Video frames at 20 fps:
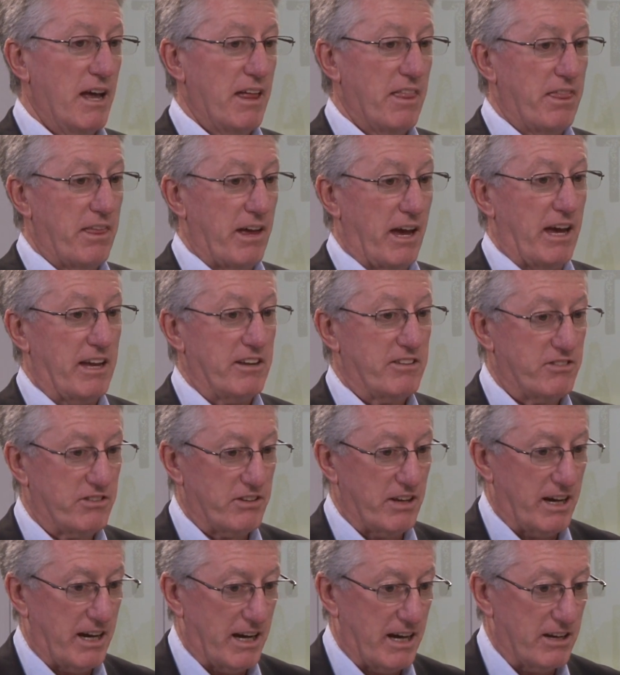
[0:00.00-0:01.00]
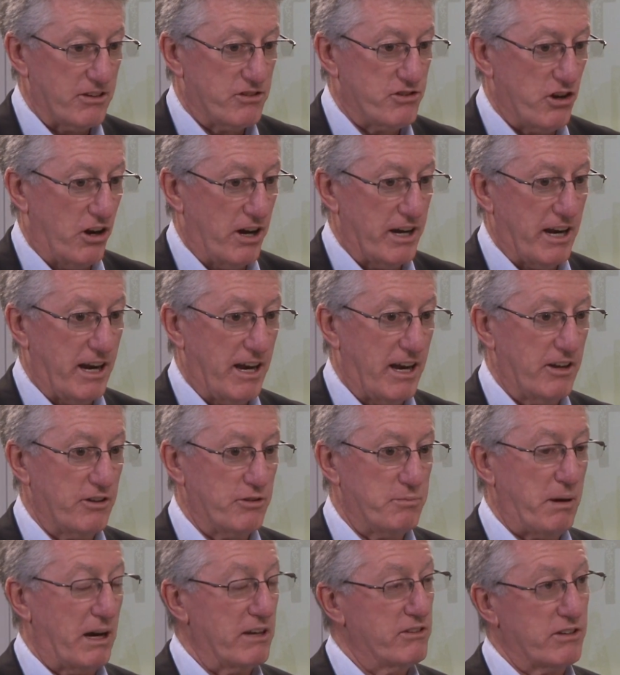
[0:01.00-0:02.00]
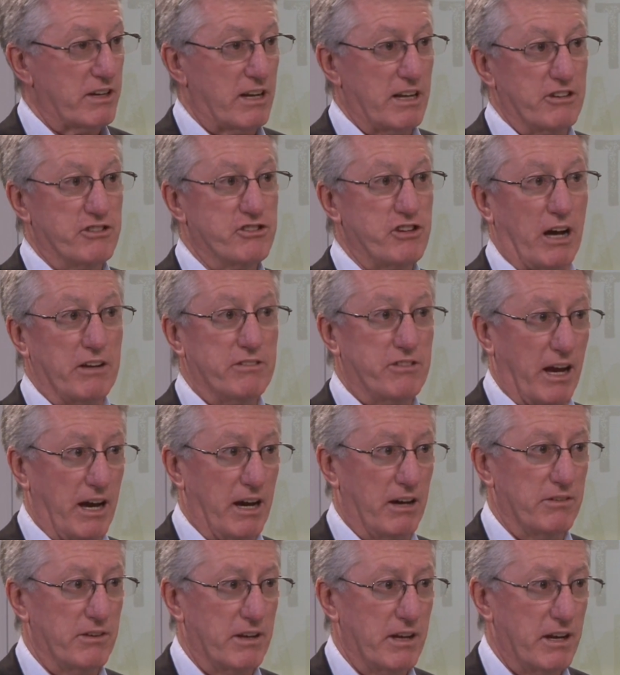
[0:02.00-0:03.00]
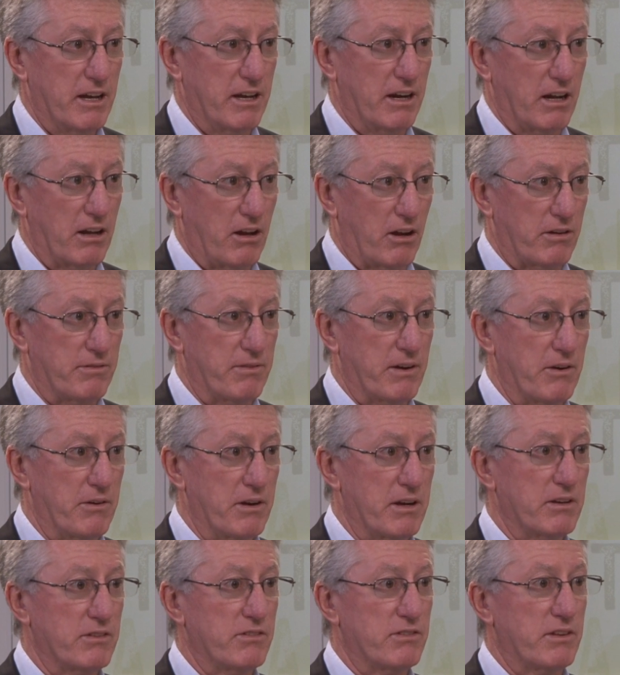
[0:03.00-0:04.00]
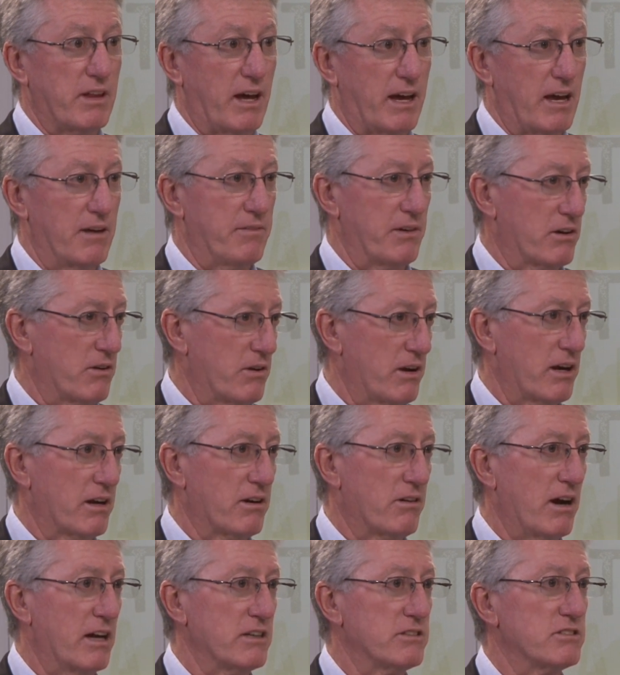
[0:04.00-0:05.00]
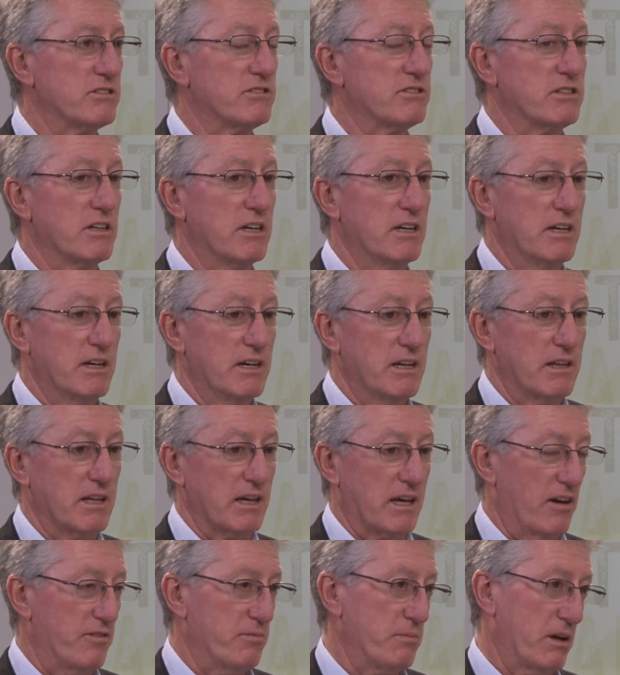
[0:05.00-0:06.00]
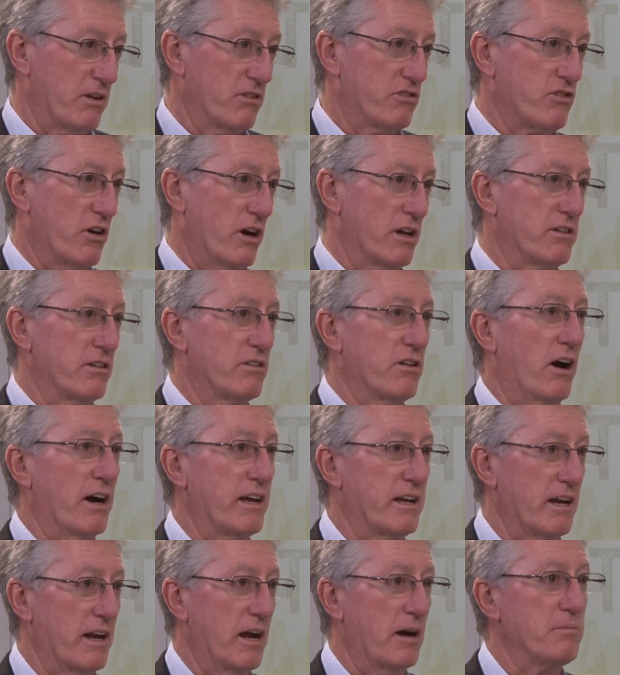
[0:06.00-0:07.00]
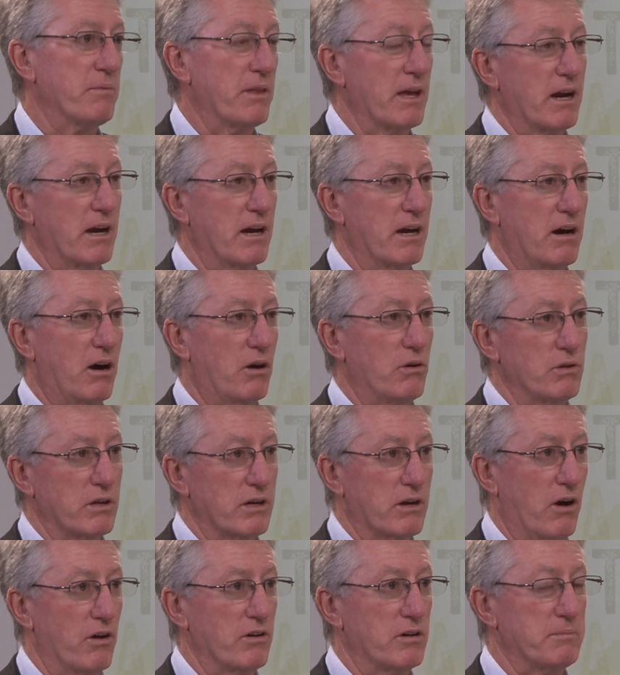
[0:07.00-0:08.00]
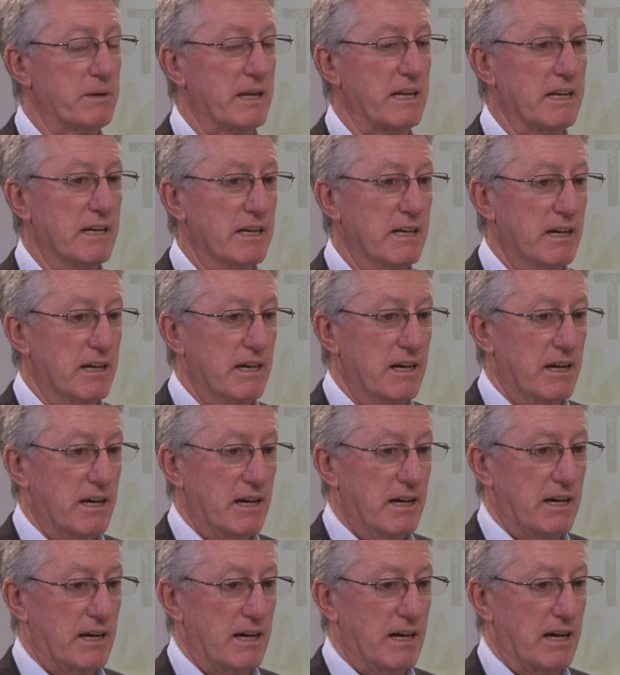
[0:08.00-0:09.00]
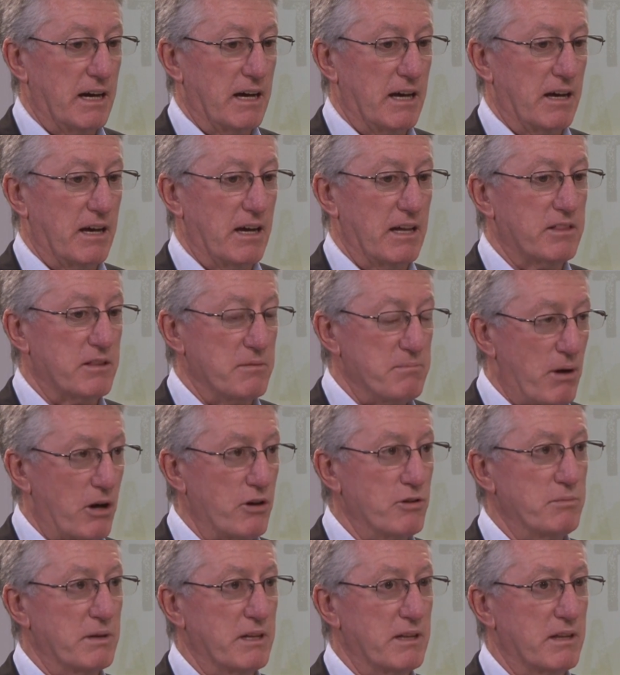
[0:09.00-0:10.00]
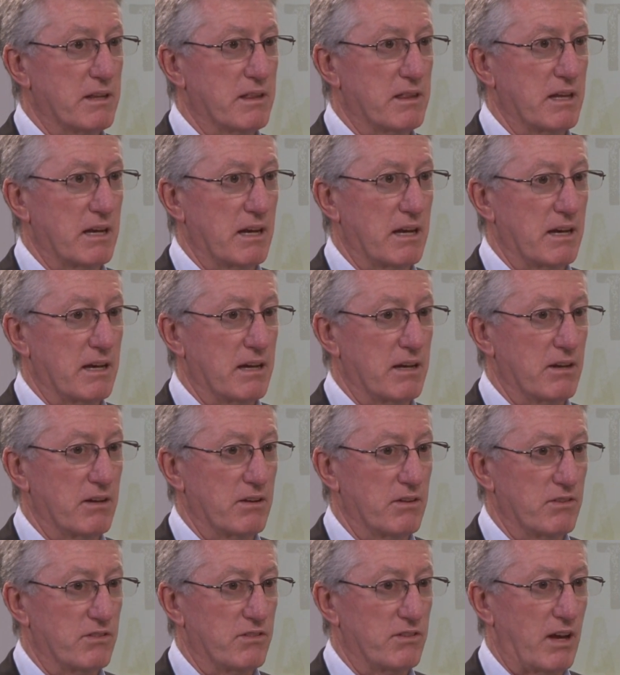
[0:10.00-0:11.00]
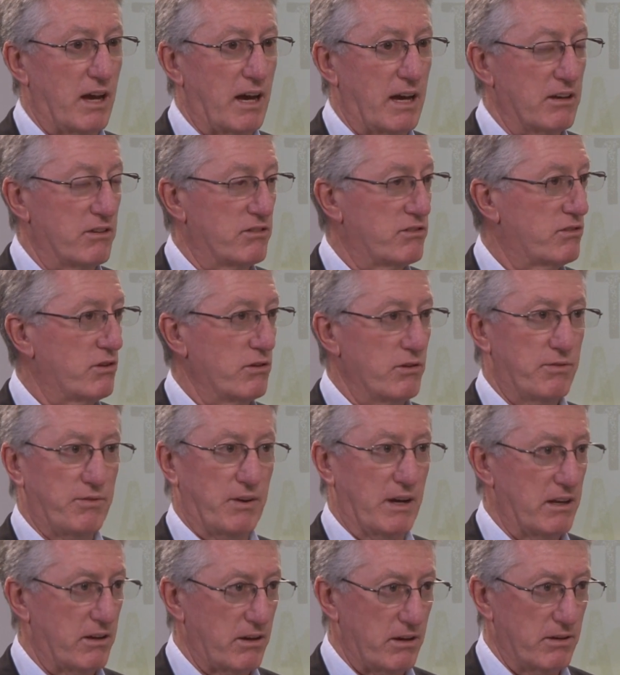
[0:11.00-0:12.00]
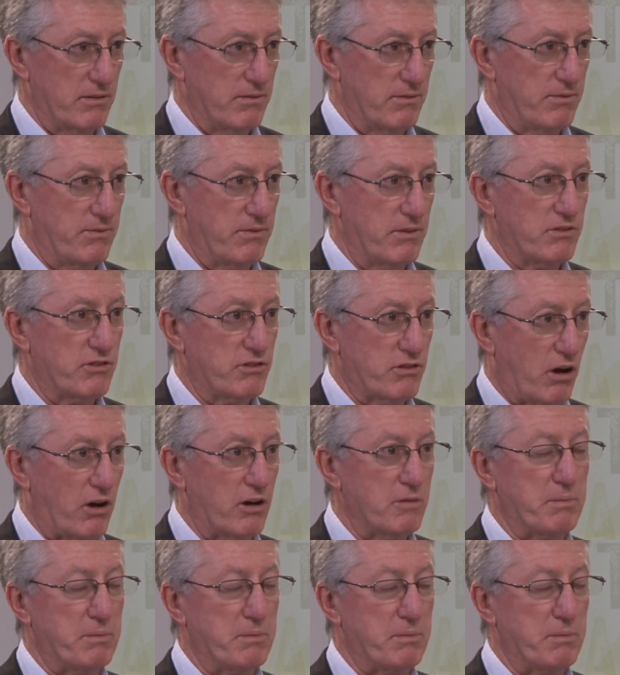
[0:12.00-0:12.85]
That China has basically shut down in a lot of areas. They have a credit crunch. The government is trying to tighten up their whole economy. At the moment, there is a surfeit of stock,